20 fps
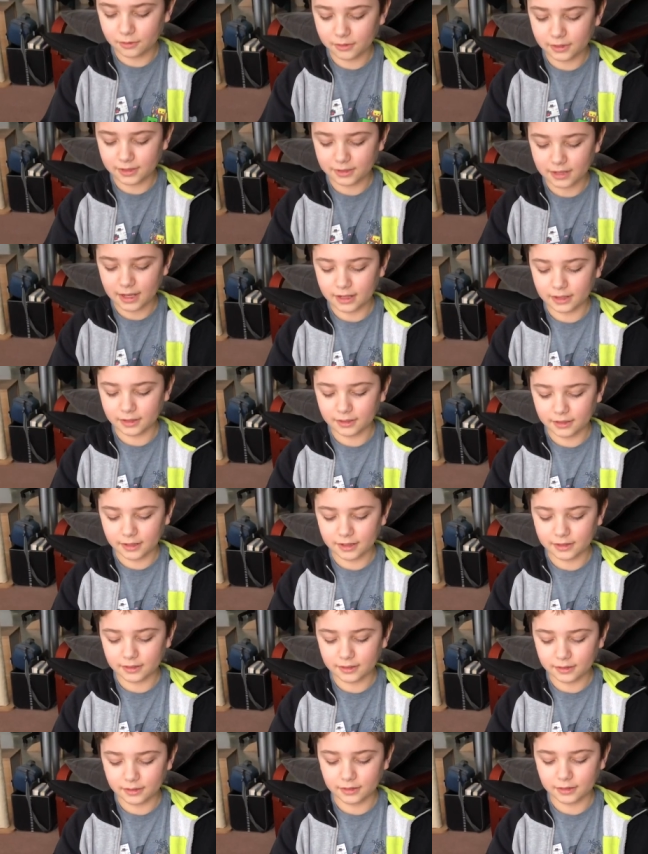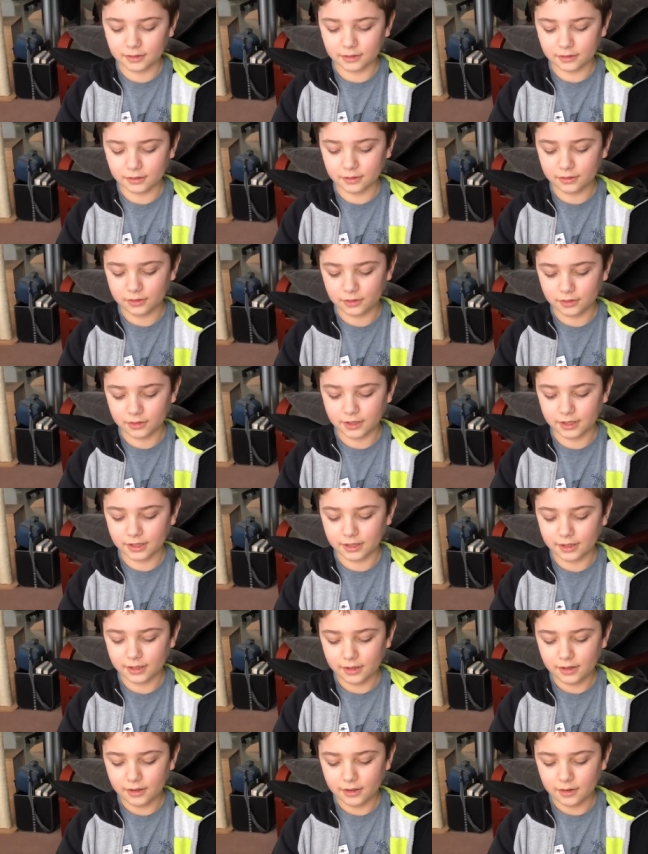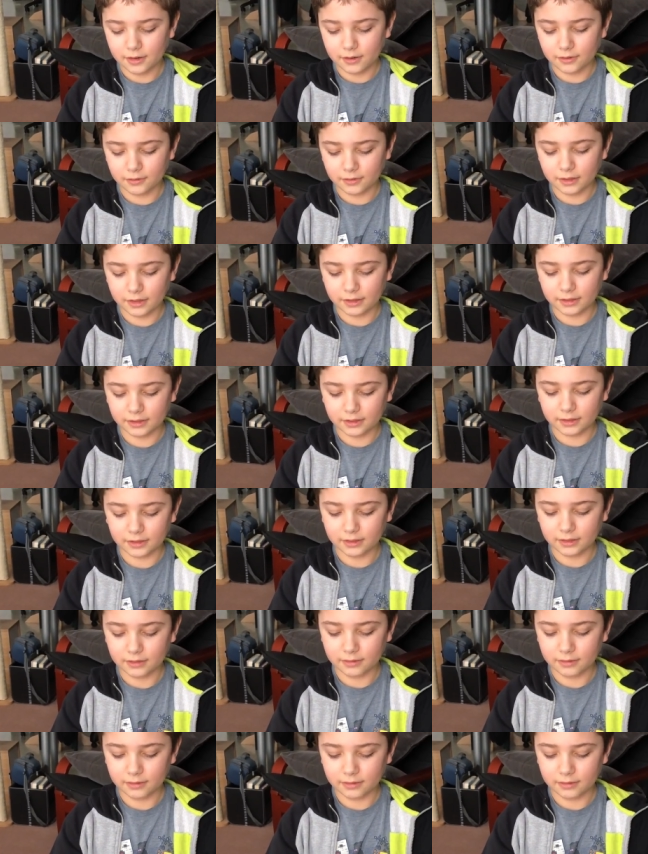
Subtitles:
exactly like the turning of this.